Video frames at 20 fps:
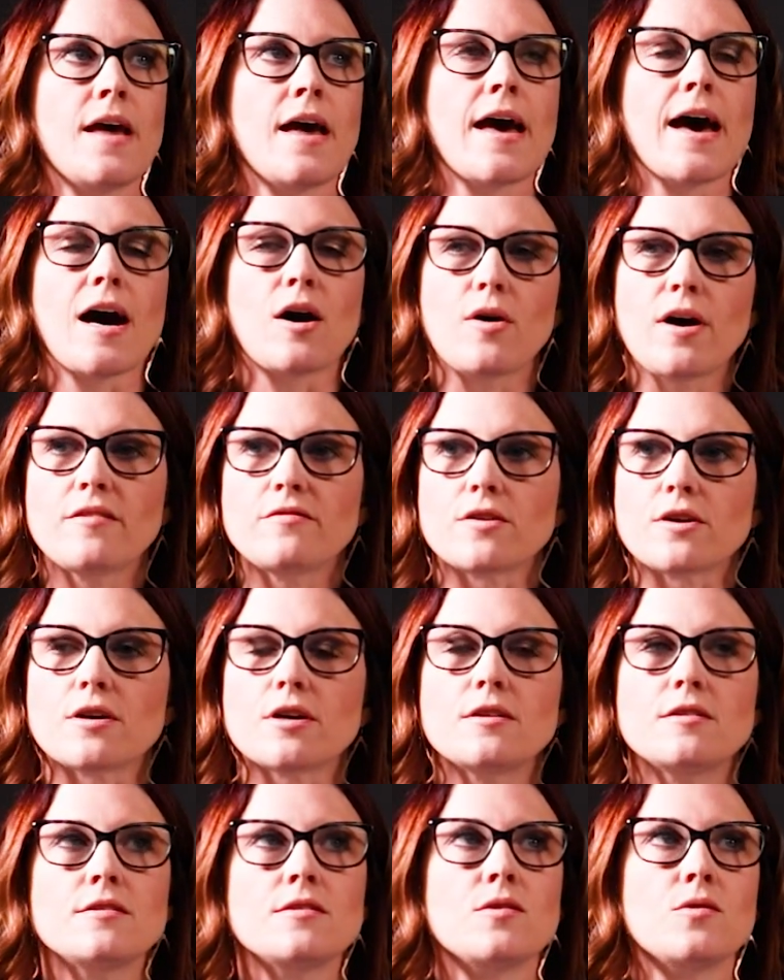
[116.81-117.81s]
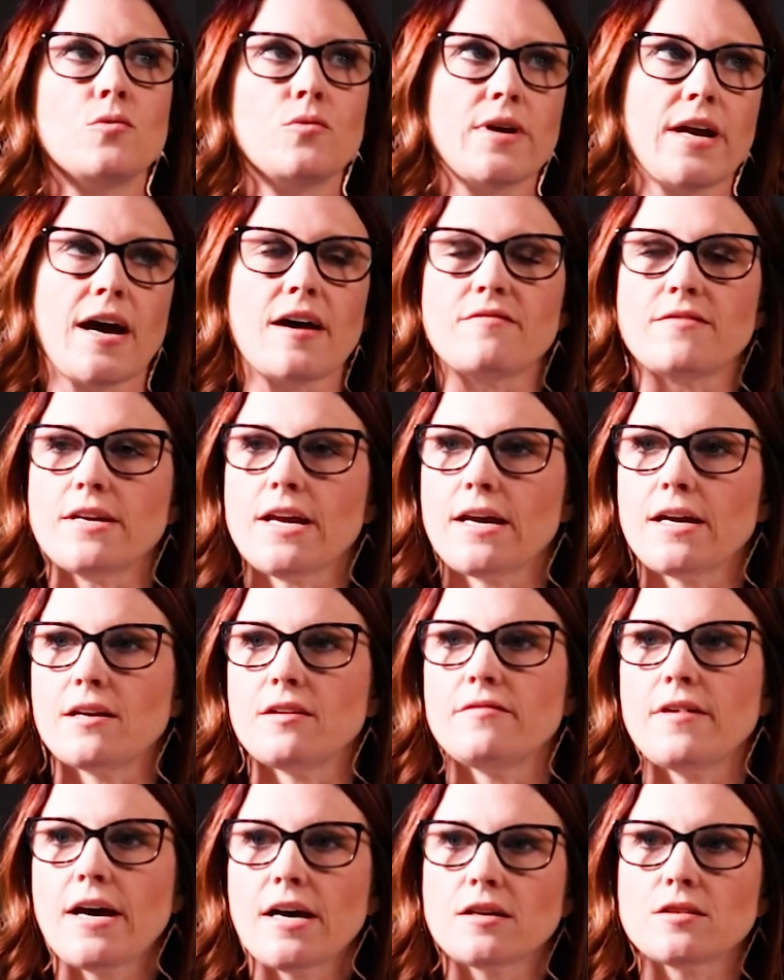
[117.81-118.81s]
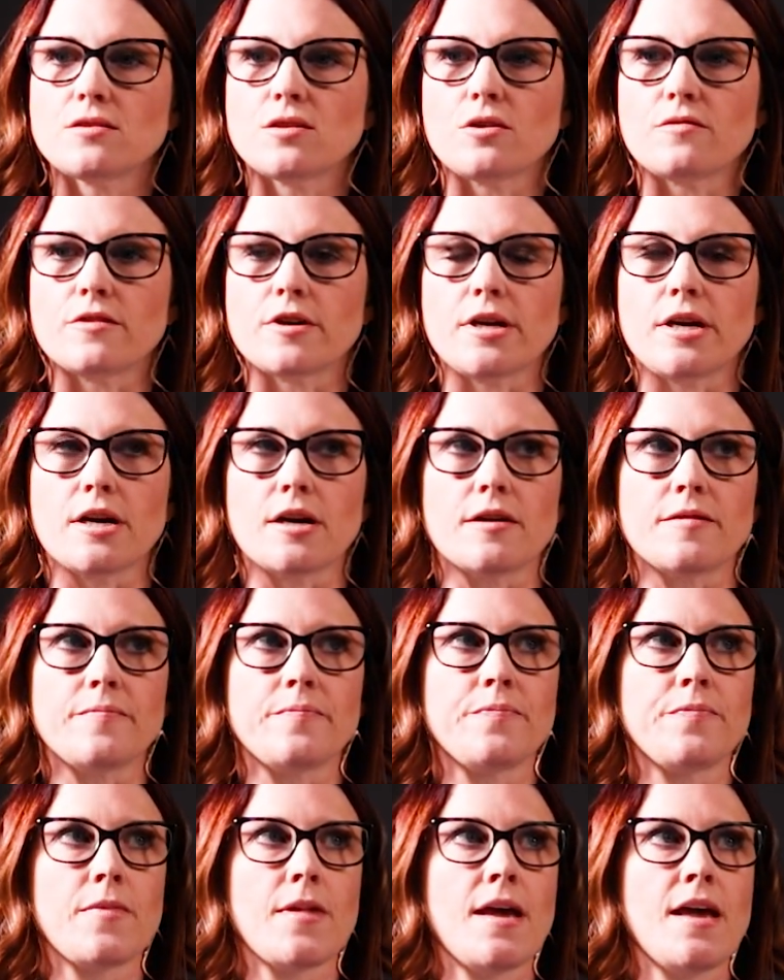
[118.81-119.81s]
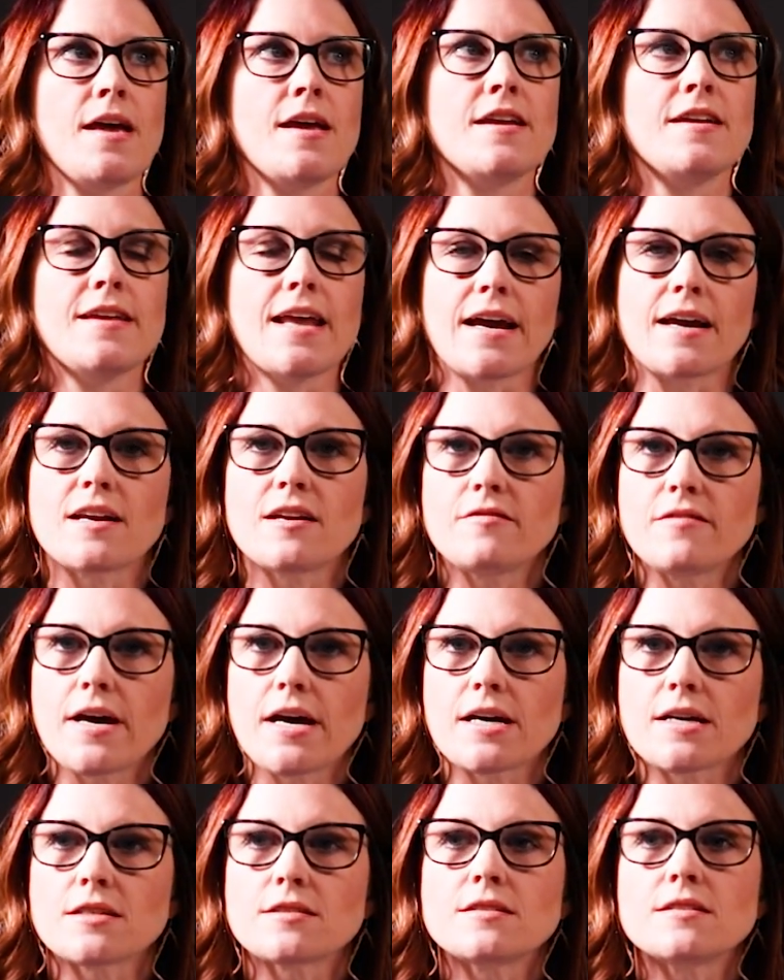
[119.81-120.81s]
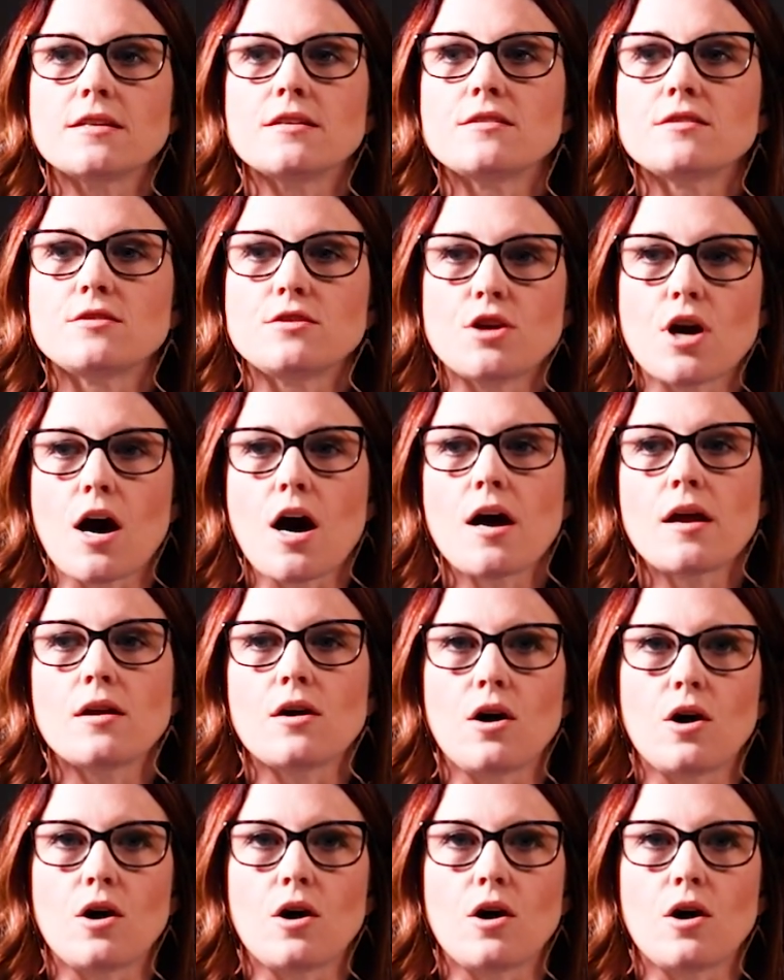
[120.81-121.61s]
However, we have negative x over here. Negative x is not